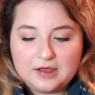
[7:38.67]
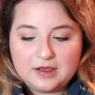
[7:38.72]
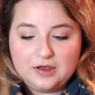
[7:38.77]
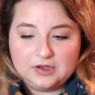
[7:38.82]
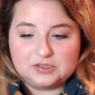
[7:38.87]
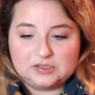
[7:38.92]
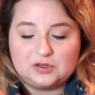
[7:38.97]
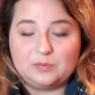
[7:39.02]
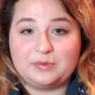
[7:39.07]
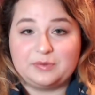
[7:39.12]

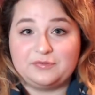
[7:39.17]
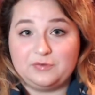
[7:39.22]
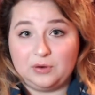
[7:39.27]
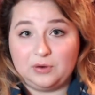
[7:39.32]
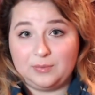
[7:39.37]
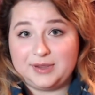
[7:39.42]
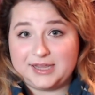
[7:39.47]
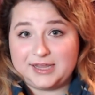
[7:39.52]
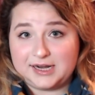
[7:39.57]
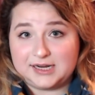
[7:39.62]
So before
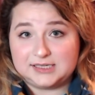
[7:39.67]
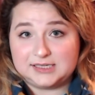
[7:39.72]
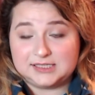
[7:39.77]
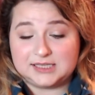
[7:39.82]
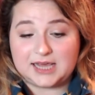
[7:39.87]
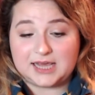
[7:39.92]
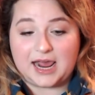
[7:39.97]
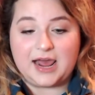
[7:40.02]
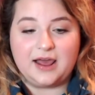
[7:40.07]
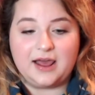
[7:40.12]
we get into
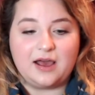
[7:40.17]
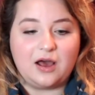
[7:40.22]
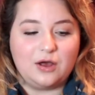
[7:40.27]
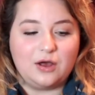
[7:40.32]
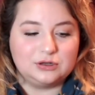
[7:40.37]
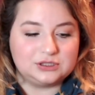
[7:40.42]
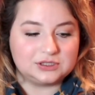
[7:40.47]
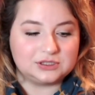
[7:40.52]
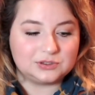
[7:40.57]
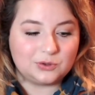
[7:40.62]
that, I'll
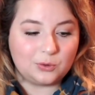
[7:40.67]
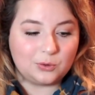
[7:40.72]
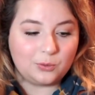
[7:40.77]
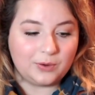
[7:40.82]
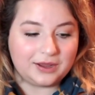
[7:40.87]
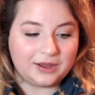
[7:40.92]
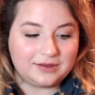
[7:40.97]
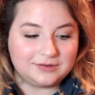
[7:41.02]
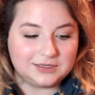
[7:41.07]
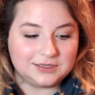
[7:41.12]
just
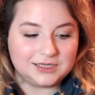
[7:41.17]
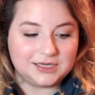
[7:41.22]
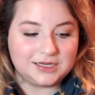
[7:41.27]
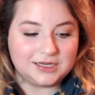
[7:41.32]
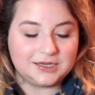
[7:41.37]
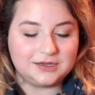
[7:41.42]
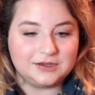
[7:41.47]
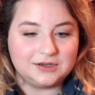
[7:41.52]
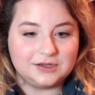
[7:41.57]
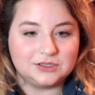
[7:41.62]
quickly
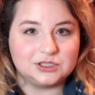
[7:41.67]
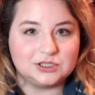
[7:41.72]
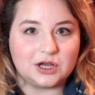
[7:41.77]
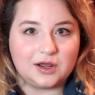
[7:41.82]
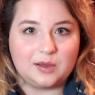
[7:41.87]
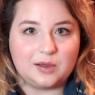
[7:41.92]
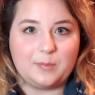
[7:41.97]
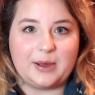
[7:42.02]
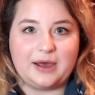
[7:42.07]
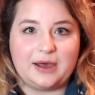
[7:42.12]
talk
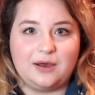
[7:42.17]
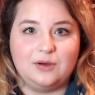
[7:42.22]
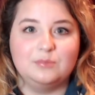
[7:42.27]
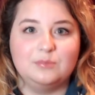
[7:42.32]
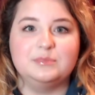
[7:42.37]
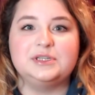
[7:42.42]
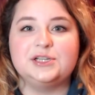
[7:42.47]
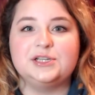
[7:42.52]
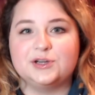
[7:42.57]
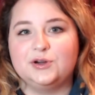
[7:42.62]
about
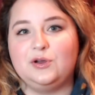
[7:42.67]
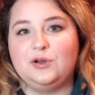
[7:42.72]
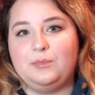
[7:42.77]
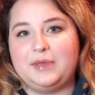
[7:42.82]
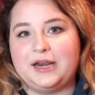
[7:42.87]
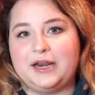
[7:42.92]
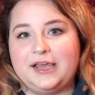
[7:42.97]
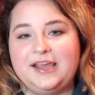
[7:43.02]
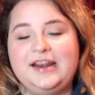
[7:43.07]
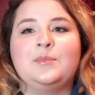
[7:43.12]
Material
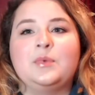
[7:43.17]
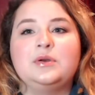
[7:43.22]
Minute.